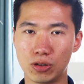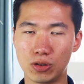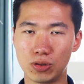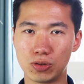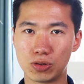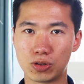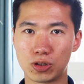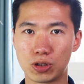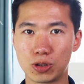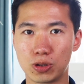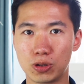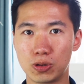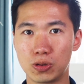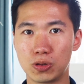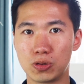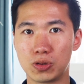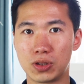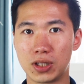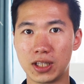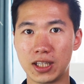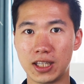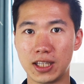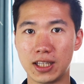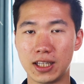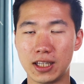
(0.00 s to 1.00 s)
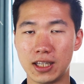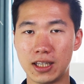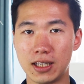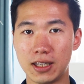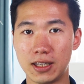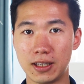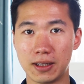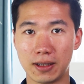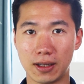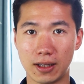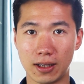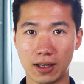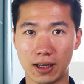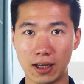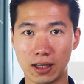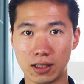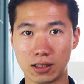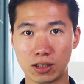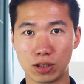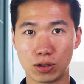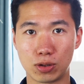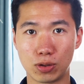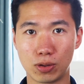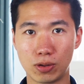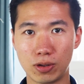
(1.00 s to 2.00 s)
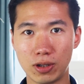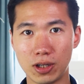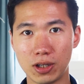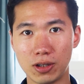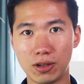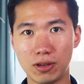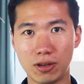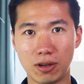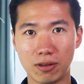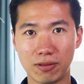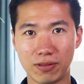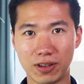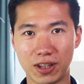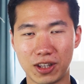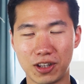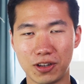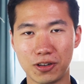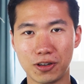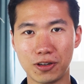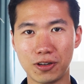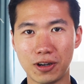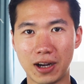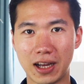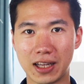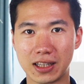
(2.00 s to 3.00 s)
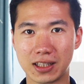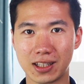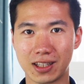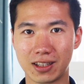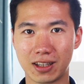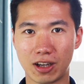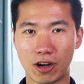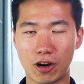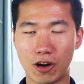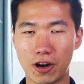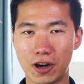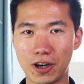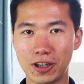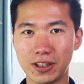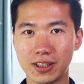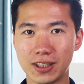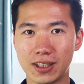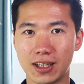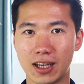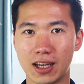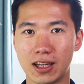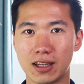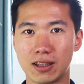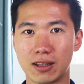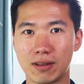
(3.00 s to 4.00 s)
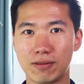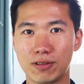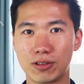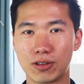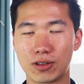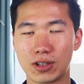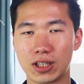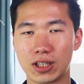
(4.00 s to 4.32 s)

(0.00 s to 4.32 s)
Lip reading: you to the tutorial over here at the card. If you